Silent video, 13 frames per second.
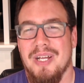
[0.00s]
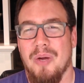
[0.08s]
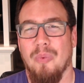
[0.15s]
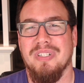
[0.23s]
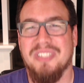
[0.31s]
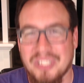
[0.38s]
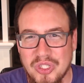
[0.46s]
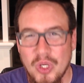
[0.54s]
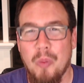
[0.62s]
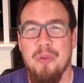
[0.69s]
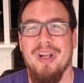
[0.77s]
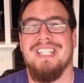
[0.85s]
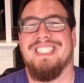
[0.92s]
We're
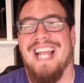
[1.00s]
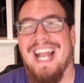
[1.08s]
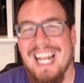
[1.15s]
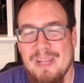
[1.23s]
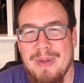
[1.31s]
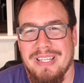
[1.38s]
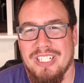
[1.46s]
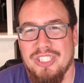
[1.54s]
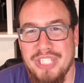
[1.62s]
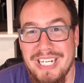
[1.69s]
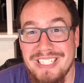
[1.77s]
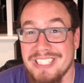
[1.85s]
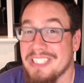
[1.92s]
super excited about the
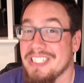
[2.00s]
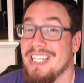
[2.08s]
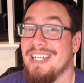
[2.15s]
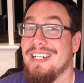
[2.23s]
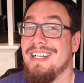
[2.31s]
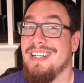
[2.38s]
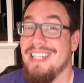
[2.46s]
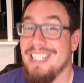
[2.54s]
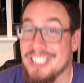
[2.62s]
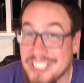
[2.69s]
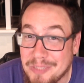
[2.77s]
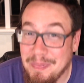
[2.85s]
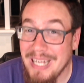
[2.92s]
changes,
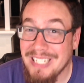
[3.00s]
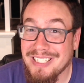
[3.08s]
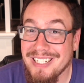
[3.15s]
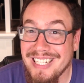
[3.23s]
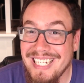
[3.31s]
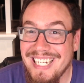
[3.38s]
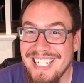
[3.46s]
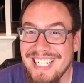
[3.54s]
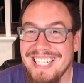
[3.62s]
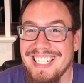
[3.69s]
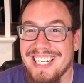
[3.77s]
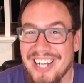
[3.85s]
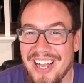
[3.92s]
especially
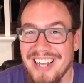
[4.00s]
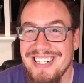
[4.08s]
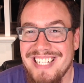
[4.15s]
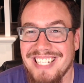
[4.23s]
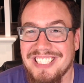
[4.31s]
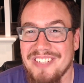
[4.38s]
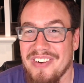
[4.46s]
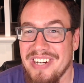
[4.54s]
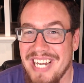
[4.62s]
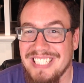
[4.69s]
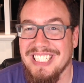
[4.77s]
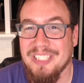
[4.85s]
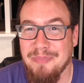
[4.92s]
in the context of our
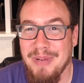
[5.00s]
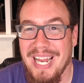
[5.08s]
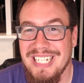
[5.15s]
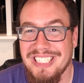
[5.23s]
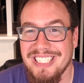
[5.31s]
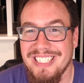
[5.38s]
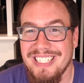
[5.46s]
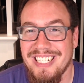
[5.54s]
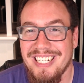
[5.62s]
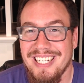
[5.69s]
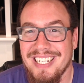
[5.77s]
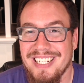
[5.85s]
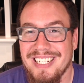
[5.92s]
next expansion,
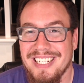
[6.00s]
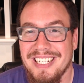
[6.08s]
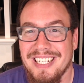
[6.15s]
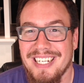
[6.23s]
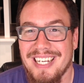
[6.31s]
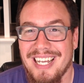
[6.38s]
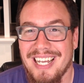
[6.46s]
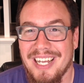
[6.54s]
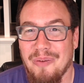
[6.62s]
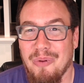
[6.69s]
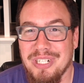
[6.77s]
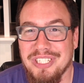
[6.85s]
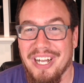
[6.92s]
uh,
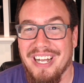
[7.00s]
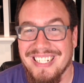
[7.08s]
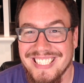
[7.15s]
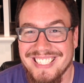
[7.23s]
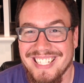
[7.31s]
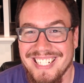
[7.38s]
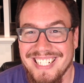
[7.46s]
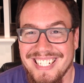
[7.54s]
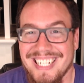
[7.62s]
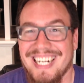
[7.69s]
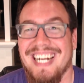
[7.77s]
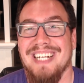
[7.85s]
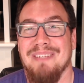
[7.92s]
which honestly
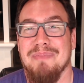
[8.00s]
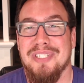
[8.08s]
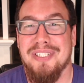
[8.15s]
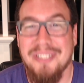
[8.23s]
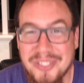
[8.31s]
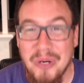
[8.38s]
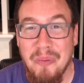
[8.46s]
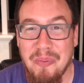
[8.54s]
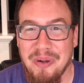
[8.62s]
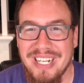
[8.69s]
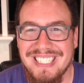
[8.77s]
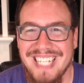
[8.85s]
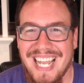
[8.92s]
I am
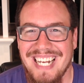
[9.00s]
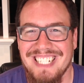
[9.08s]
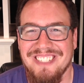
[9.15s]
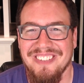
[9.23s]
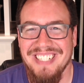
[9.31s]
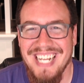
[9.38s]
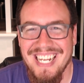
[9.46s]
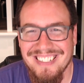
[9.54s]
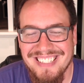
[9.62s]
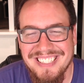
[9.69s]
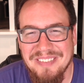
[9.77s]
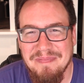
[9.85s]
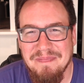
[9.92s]
super excited to announce.